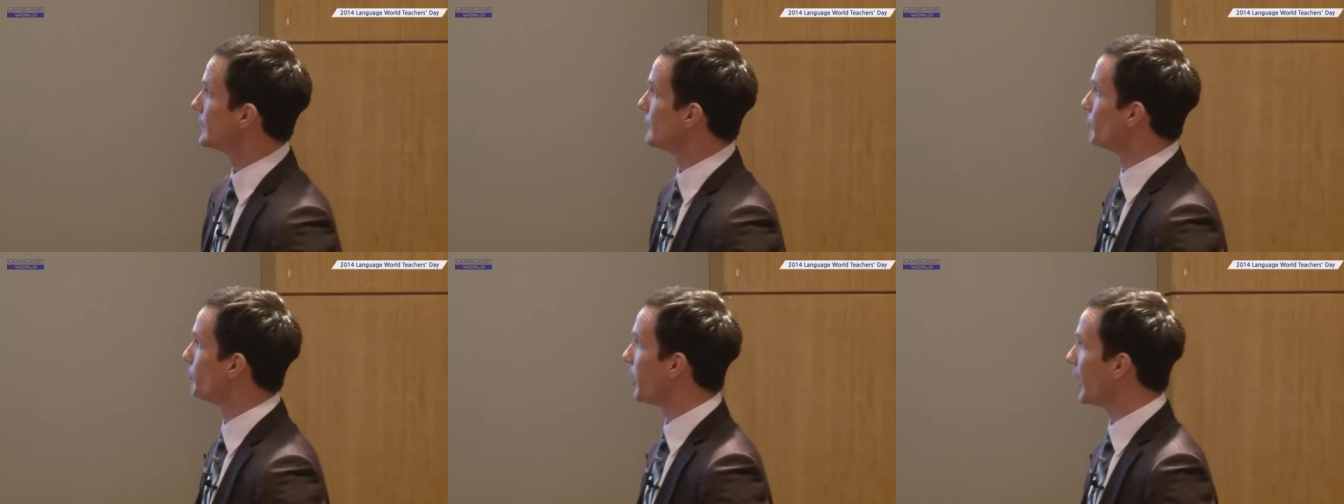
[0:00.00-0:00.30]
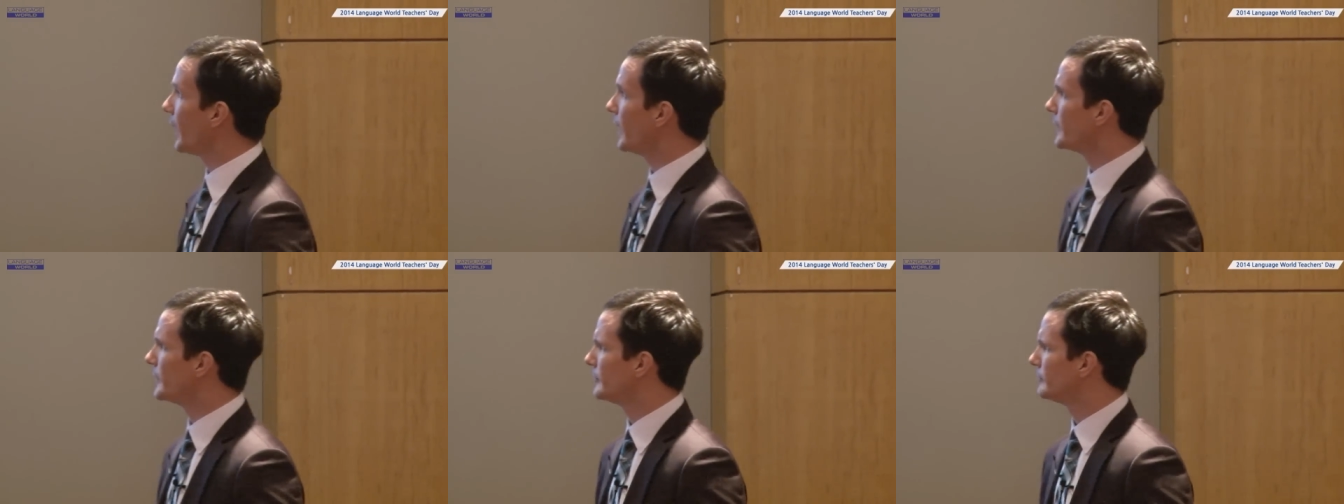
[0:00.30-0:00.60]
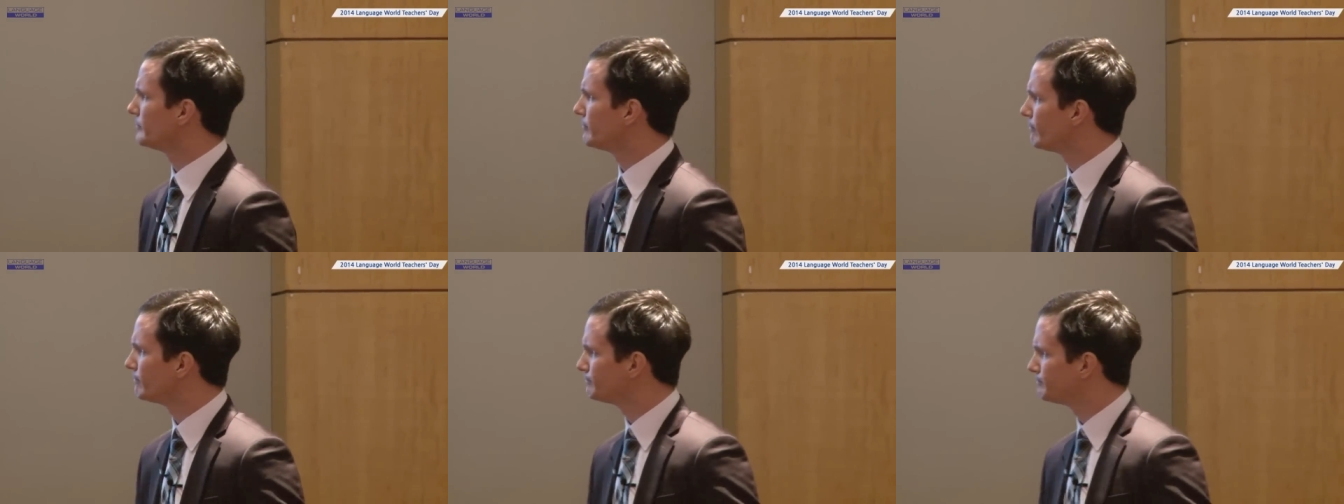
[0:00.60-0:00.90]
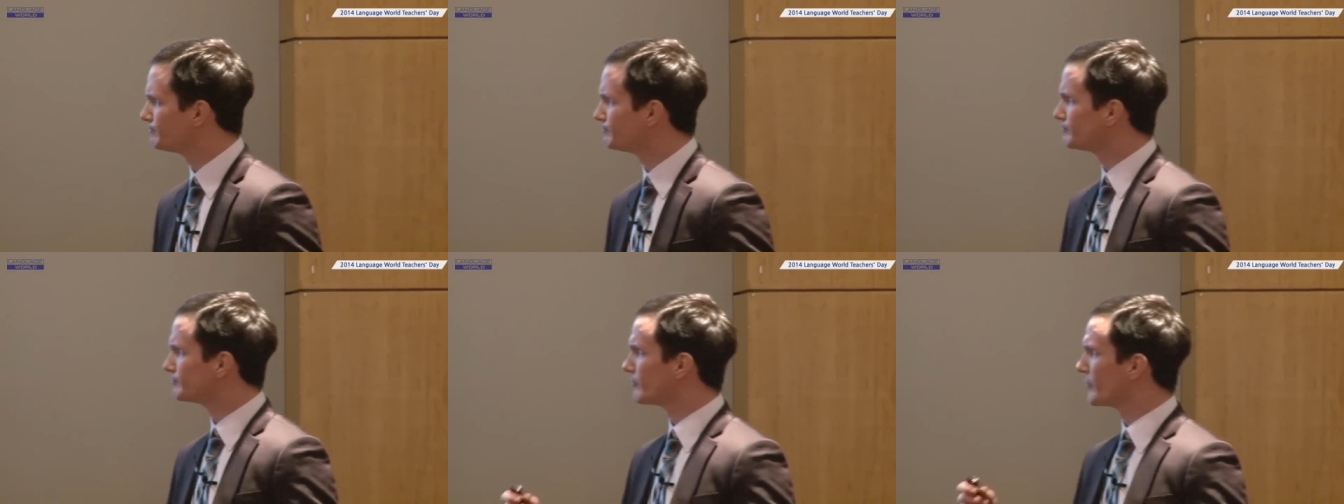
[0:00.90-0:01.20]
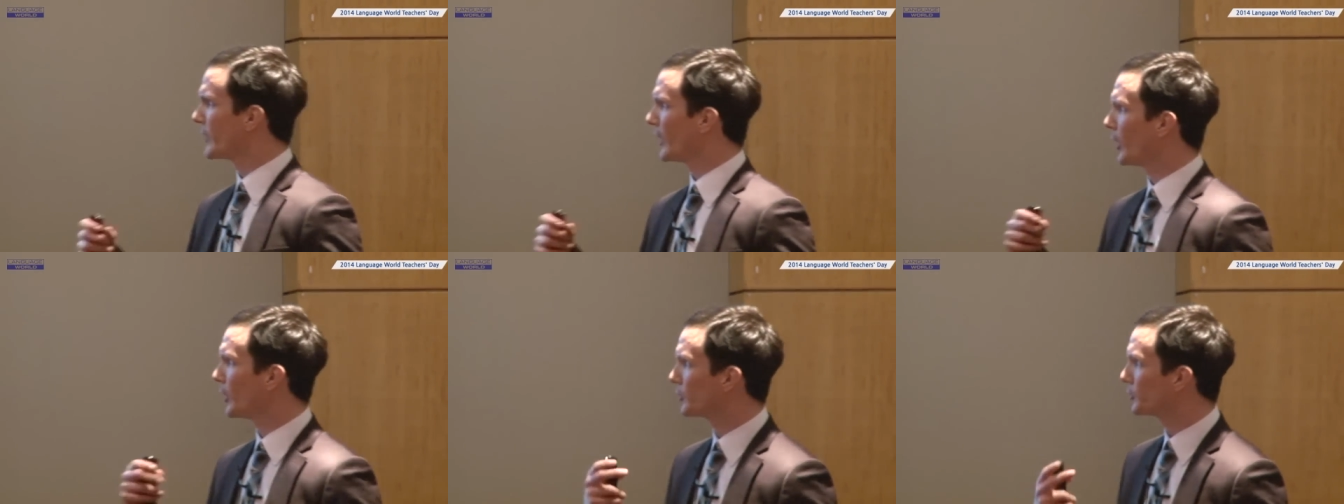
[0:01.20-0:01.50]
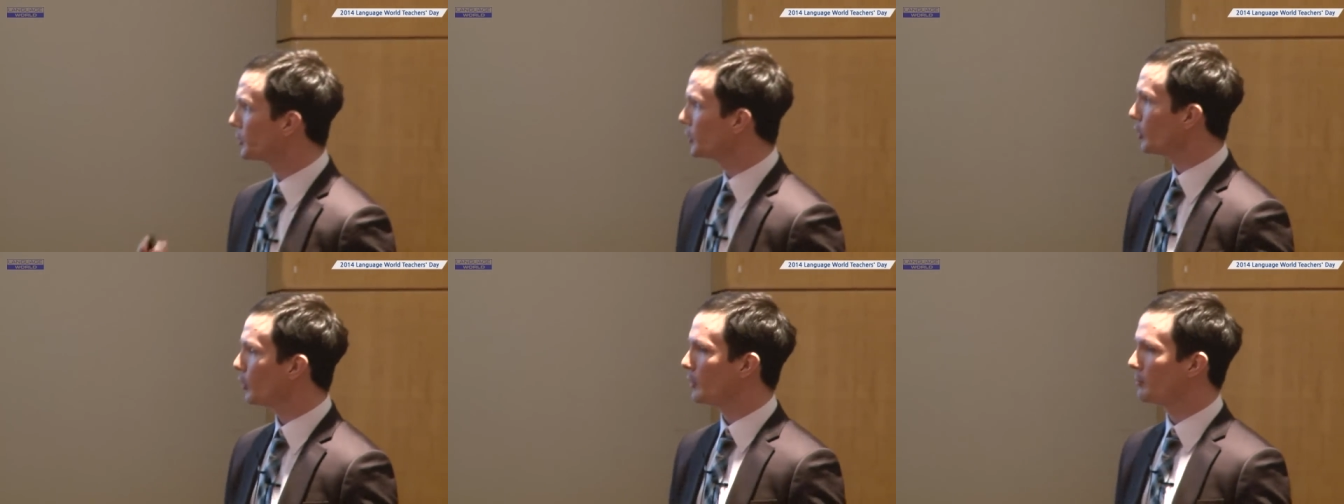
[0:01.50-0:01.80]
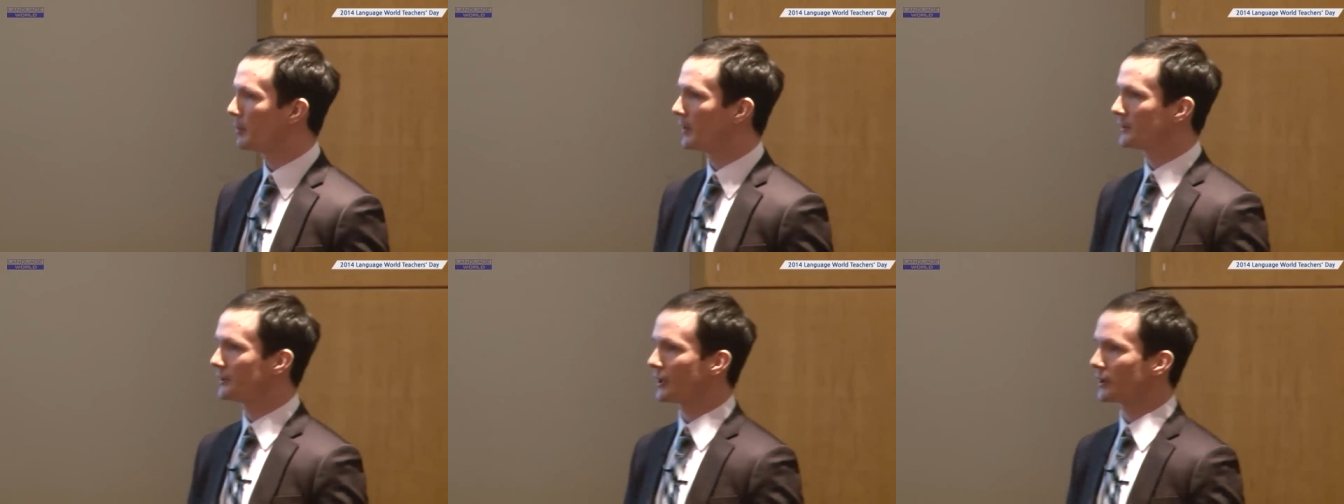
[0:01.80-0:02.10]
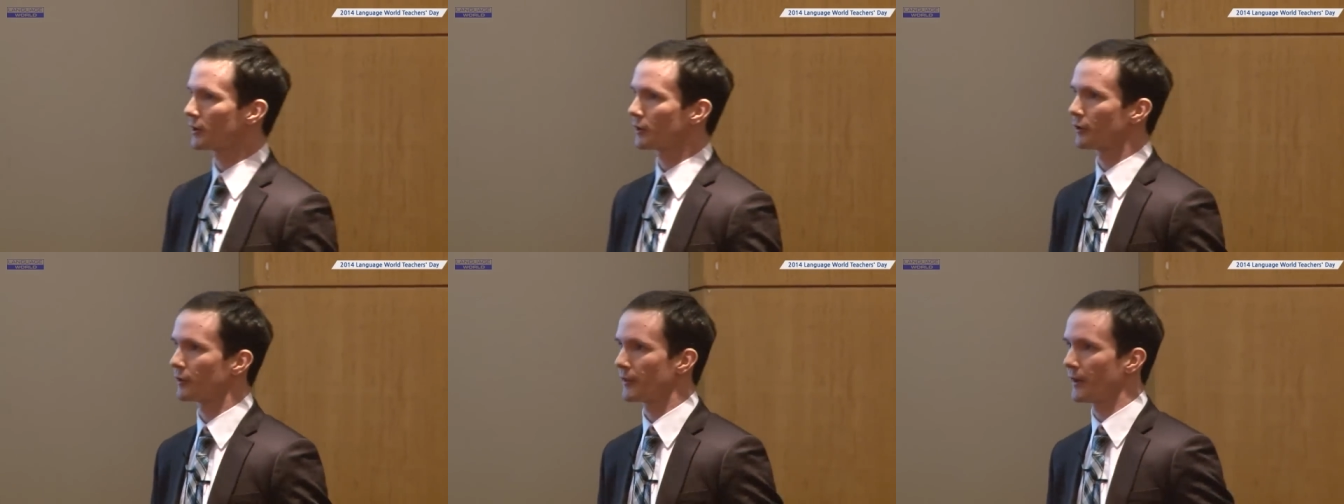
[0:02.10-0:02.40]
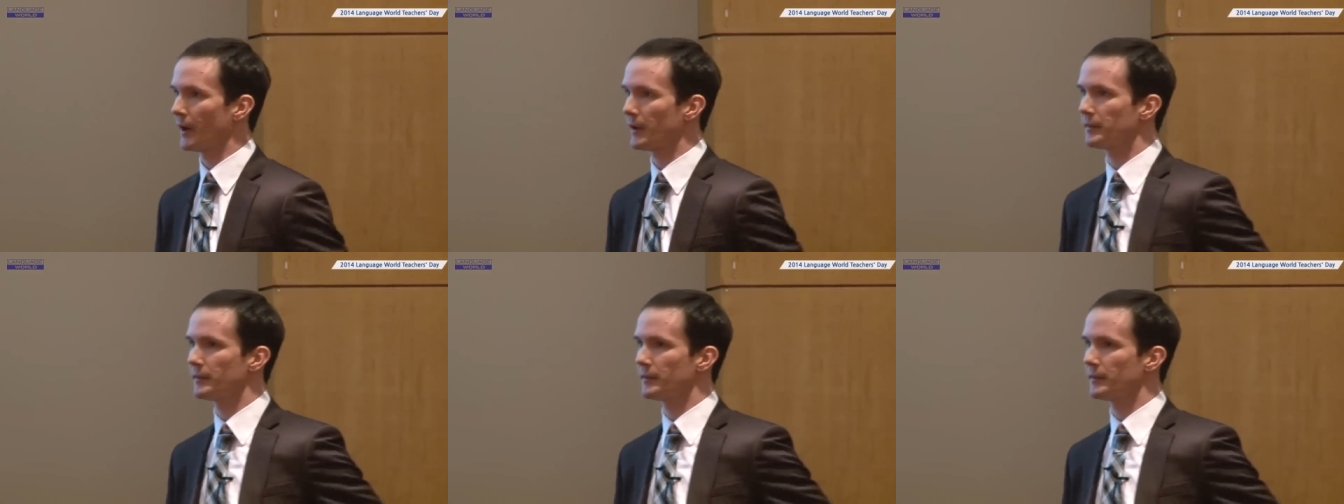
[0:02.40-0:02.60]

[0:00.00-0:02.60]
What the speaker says: but there are two in particular that I